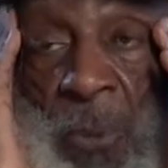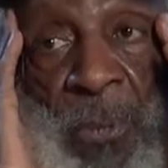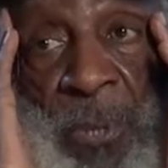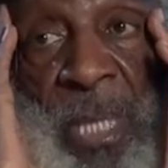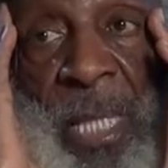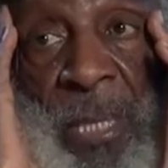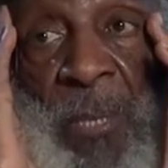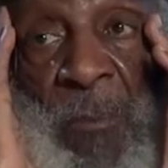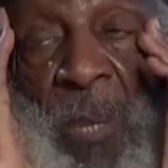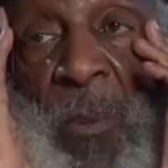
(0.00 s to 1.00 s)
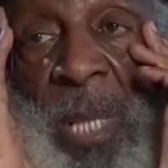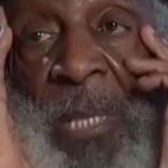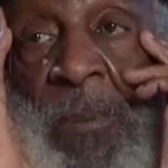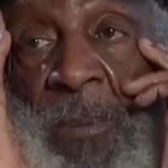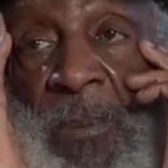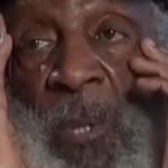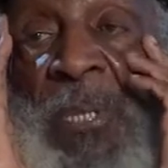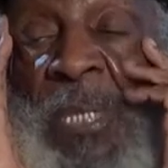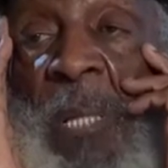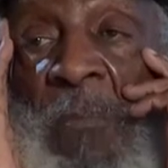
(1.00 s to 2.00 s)
Would you say that to my wife?
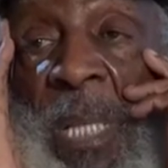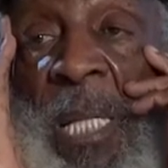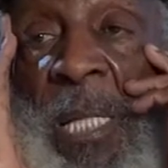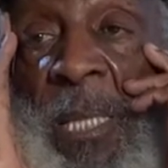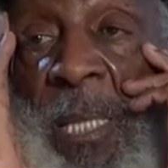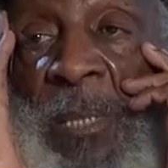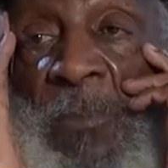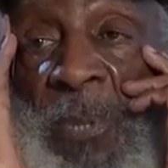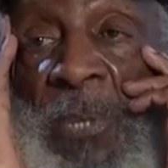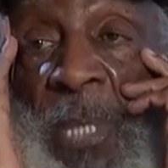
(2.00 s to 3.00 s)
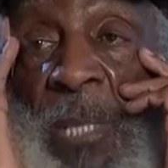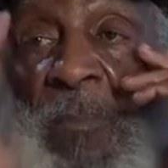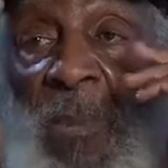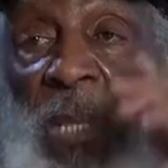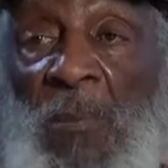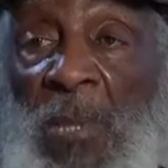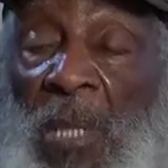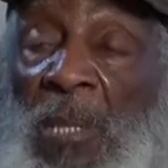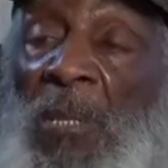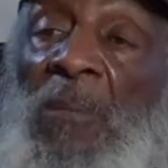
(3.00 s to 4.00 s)
No, he said, I'm glad. I said, would you say that to my wife?
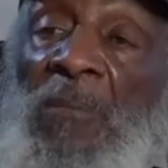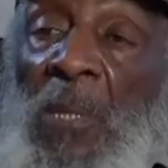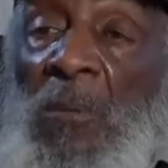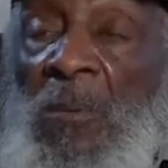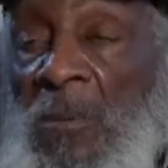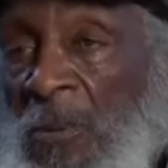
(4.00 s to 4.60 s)
Hand her the phone.